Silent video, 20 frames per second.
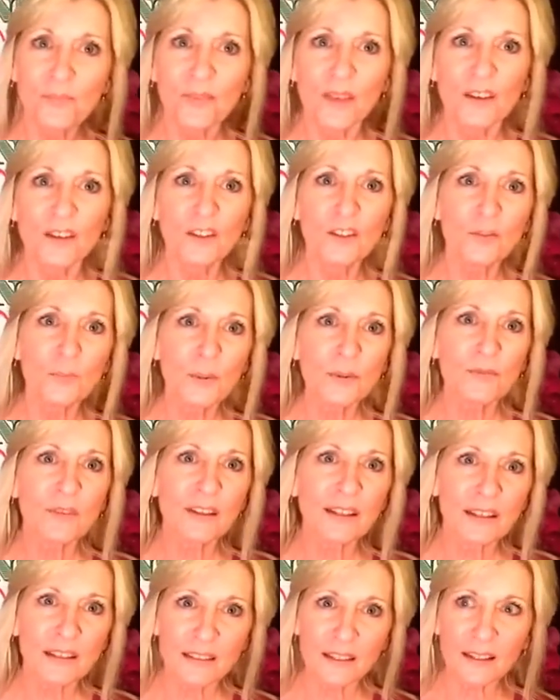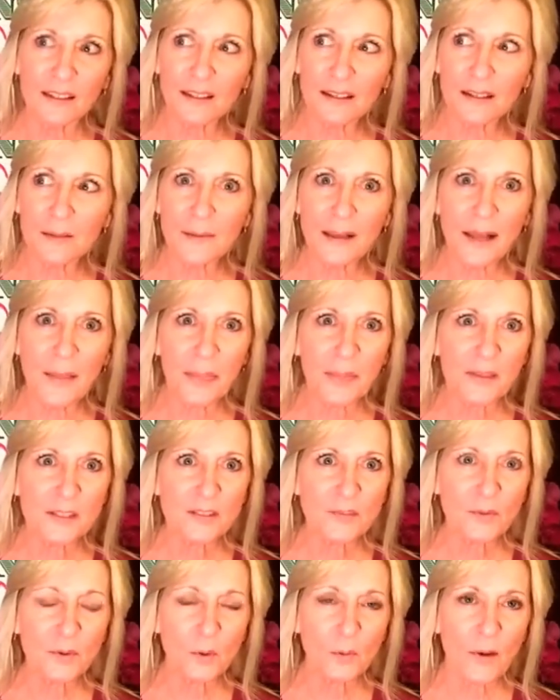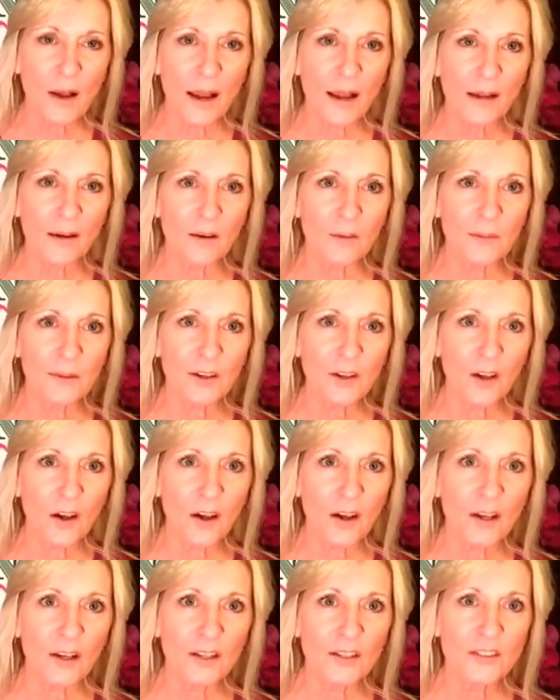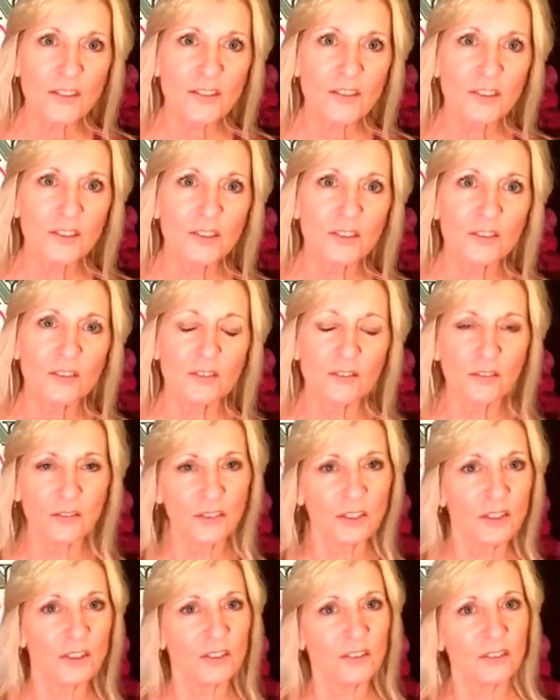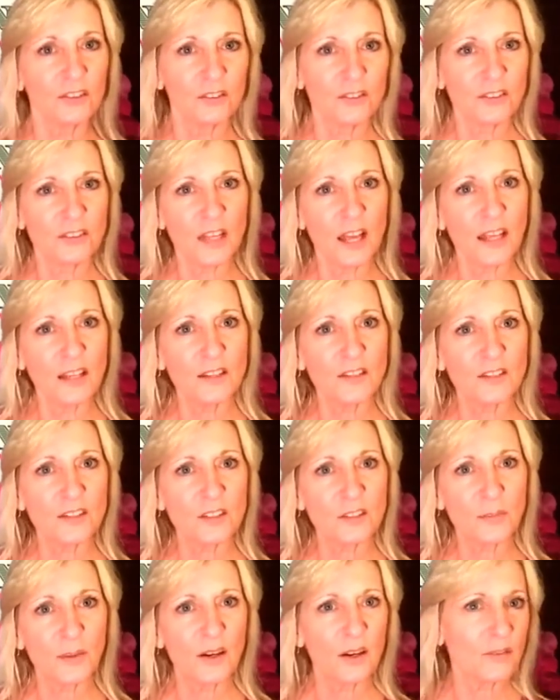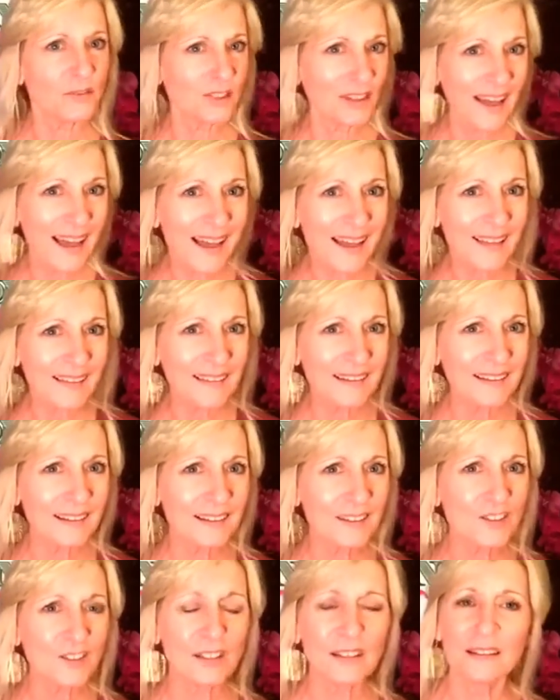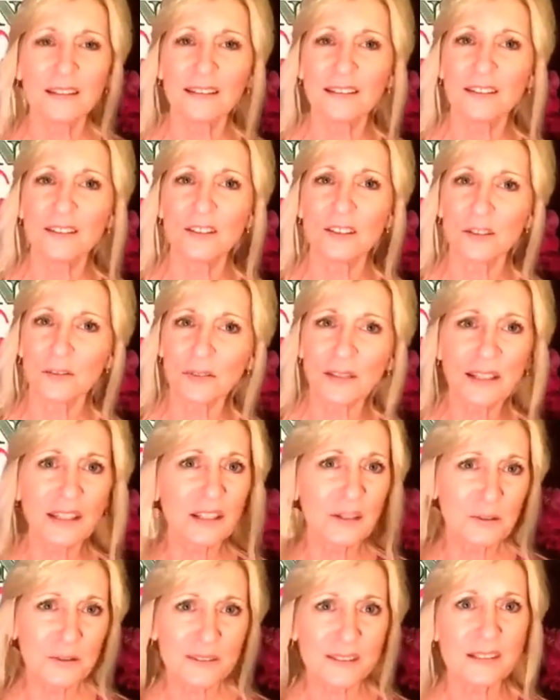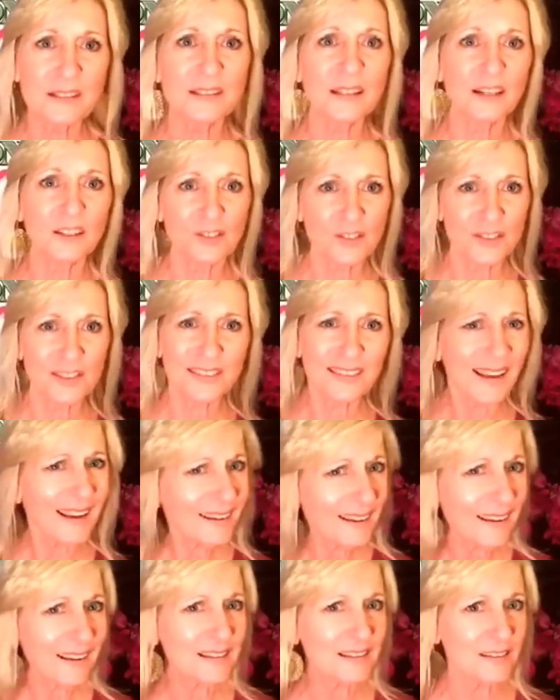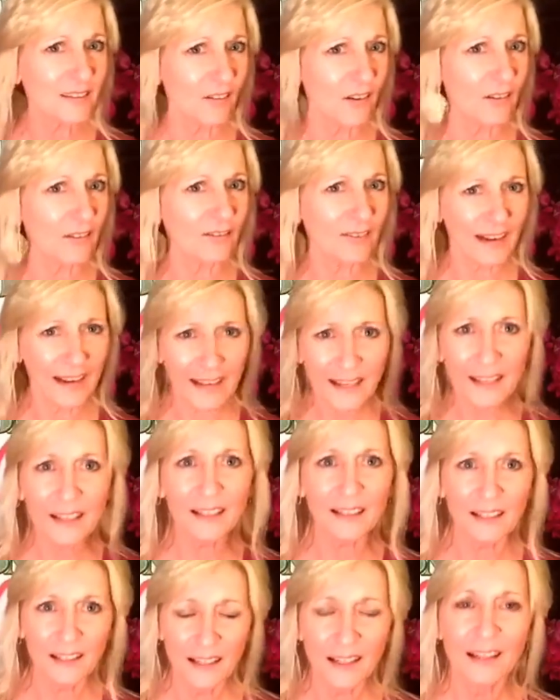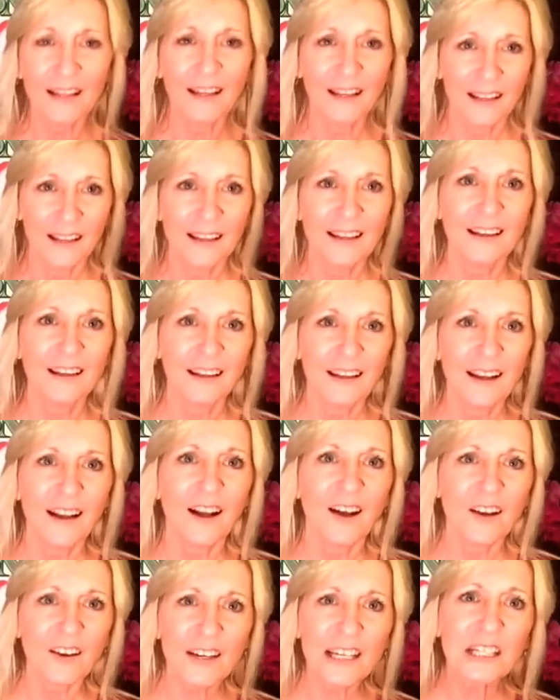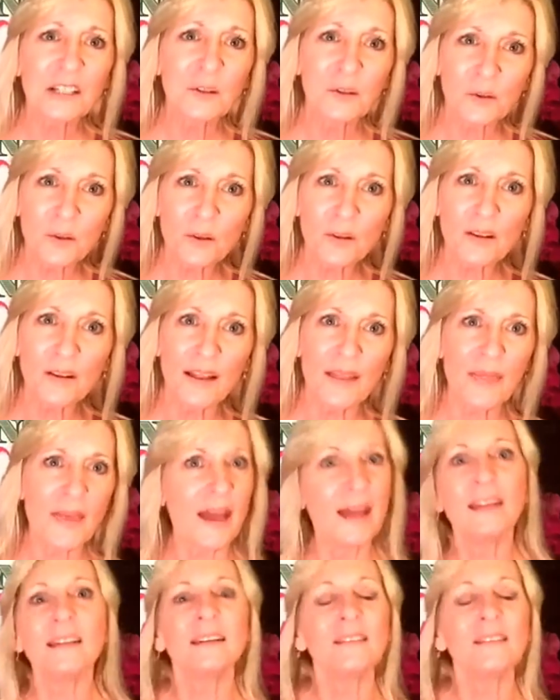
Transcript: you've been really thinking about this for a while because your son just went off to college and you could really use this extra side hustle, right? Okay, cool. And that